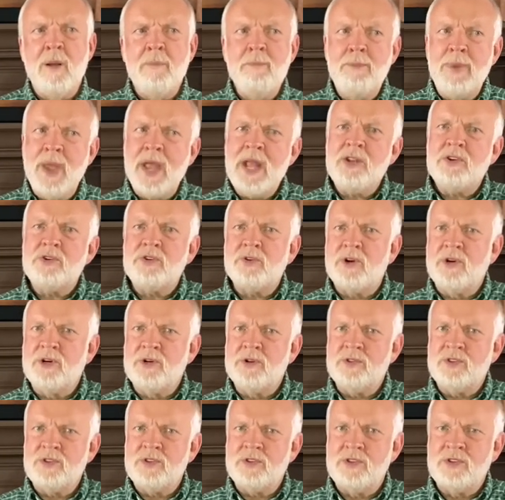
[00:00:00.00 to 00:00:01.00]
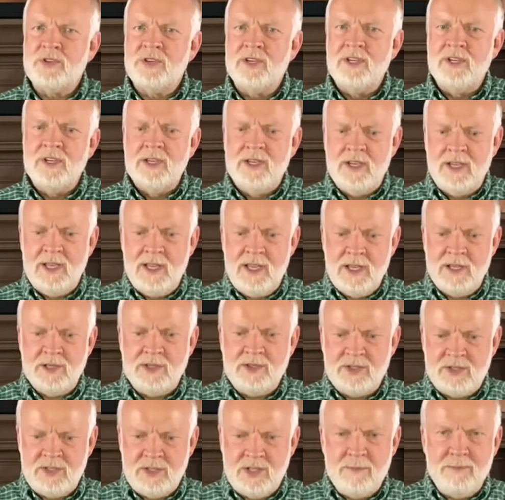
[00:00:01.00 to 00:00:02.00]
Petros
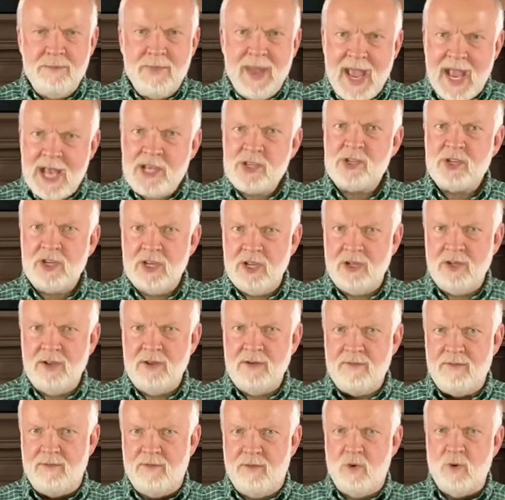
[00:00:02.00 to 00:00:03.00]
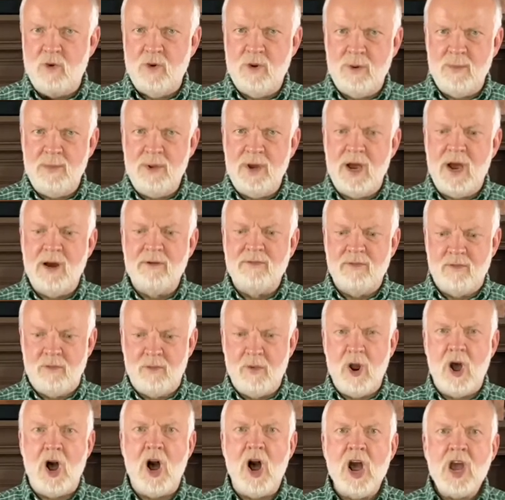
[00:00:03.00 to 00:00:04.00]
is the masculine form of
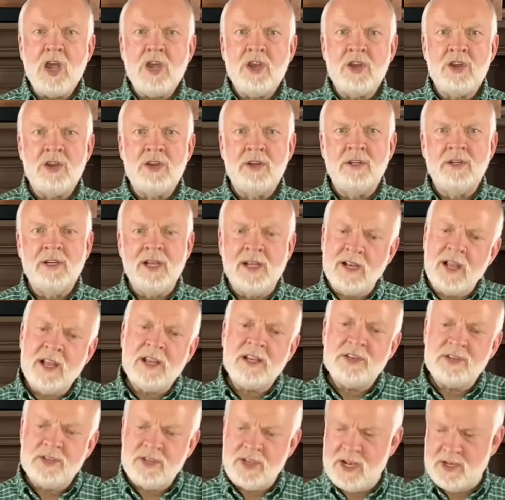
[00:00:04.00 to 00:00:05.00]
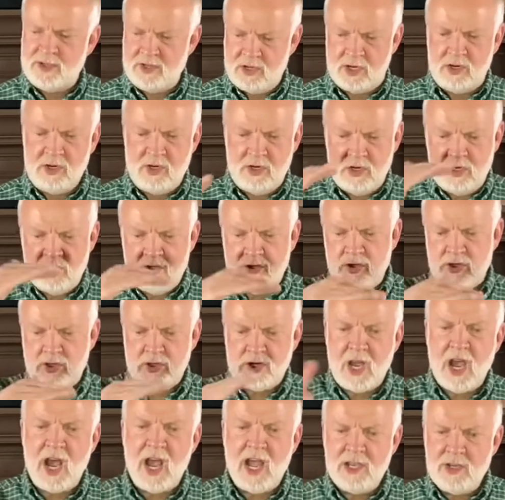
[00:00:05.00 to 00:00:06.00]
rock, and like I said, it's a good
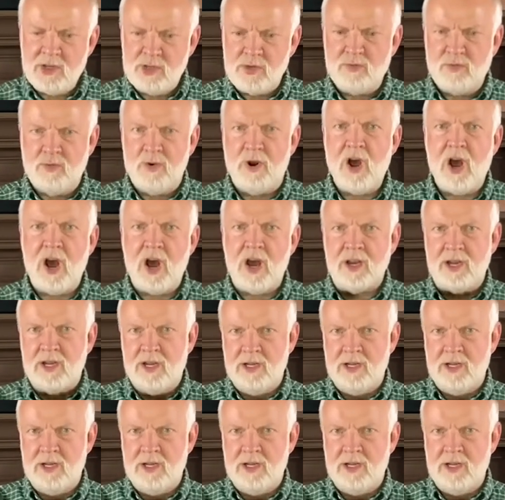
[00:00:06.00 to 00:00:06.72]
sized rock.